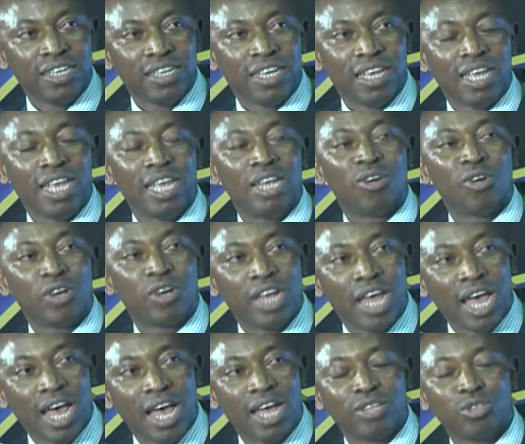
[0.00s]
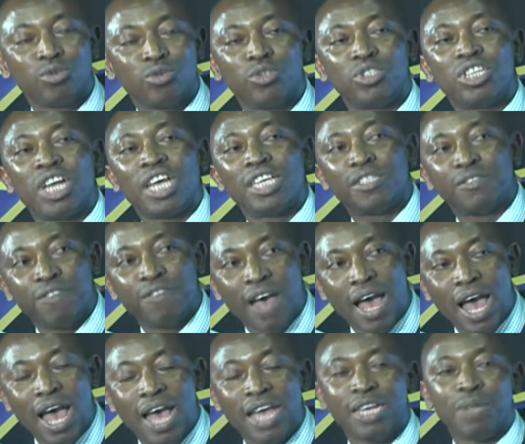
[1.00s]
in order to
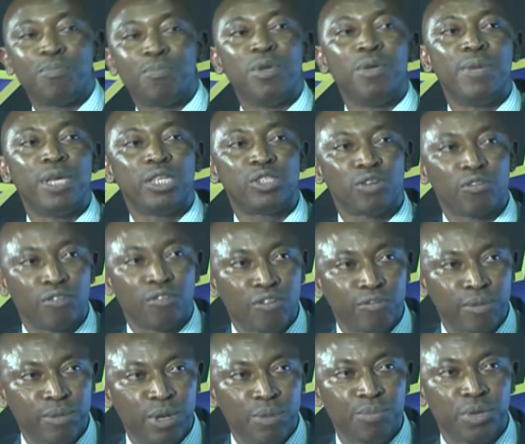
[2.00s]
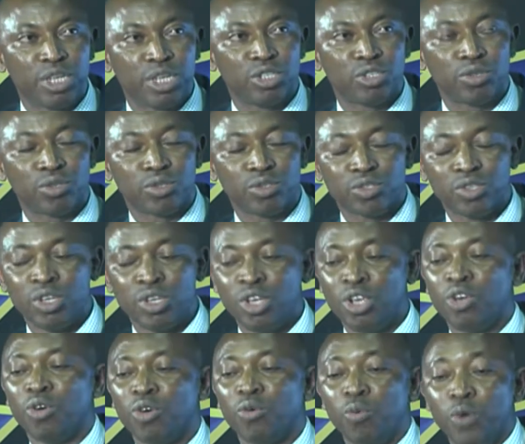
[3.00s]
transfer the payment of government pensions,
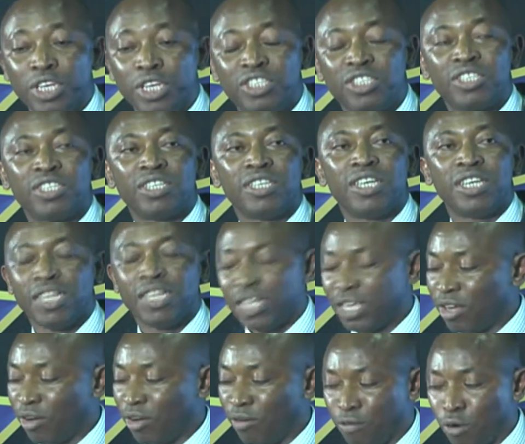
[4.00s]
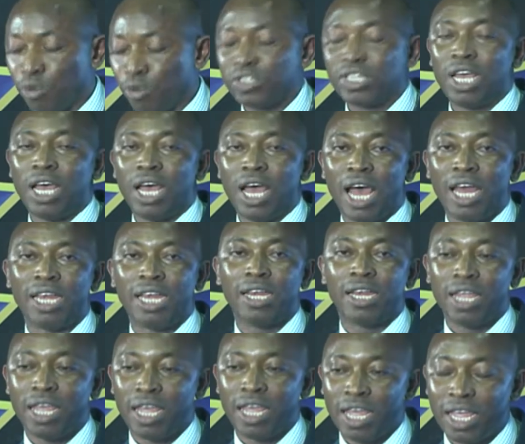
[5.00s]
which, of course, an
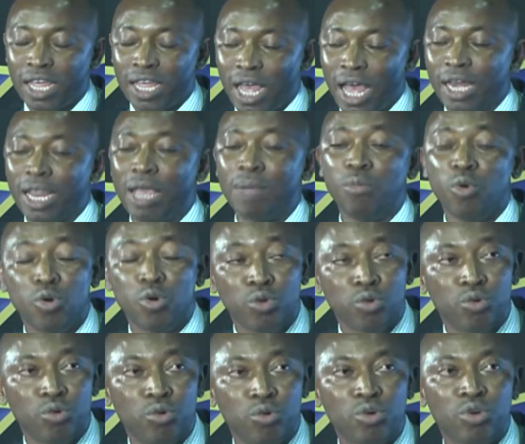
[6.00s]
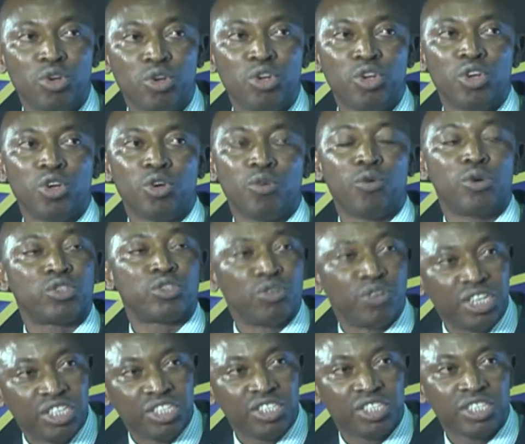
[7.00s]
MOU was
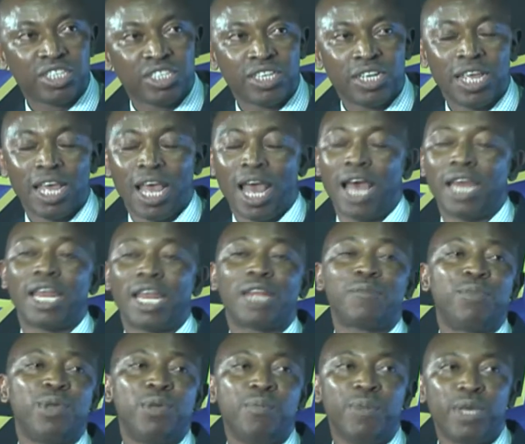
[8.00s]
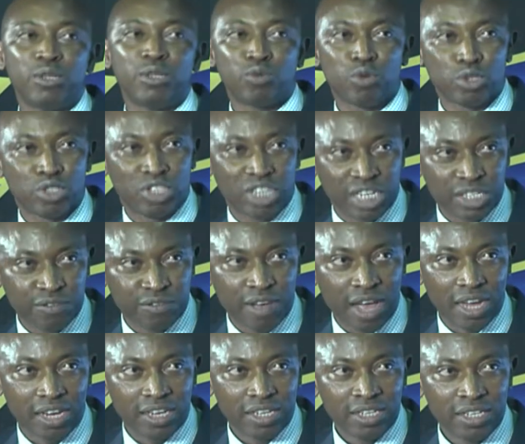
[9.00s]
reached and that payment was
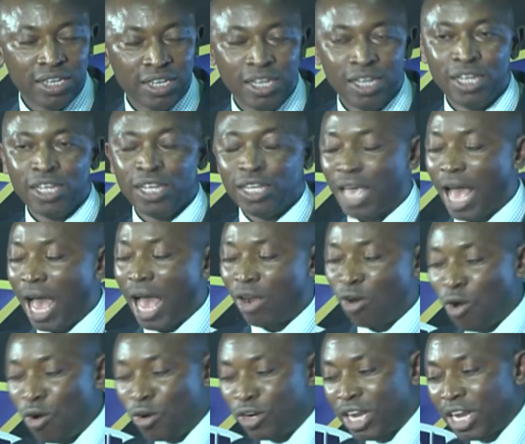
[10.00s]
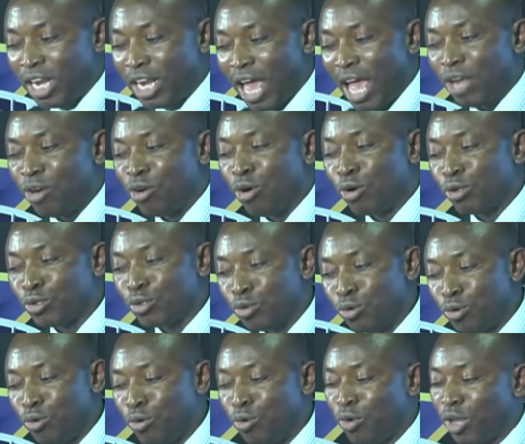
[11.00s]
transferred. Along the line
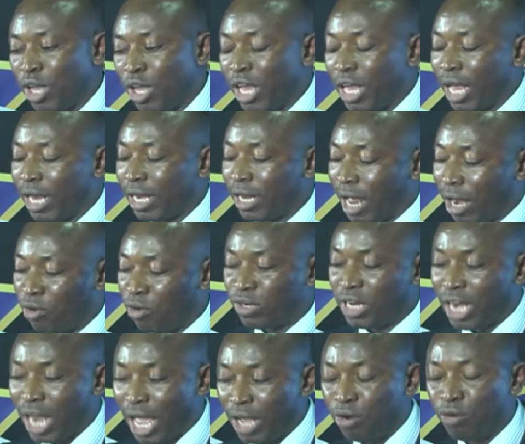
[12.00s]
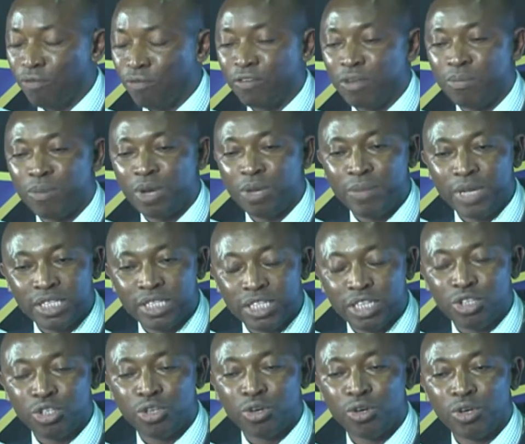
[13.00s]
also, along the line of
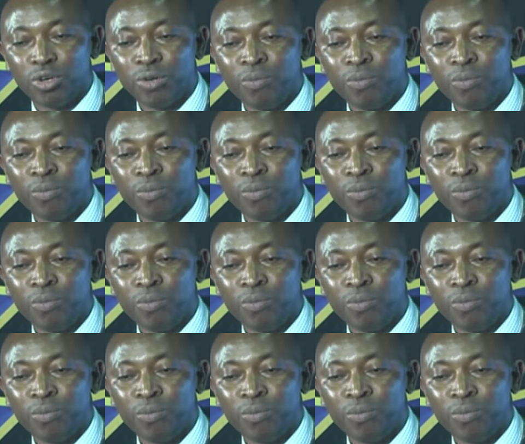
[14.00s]
implementation,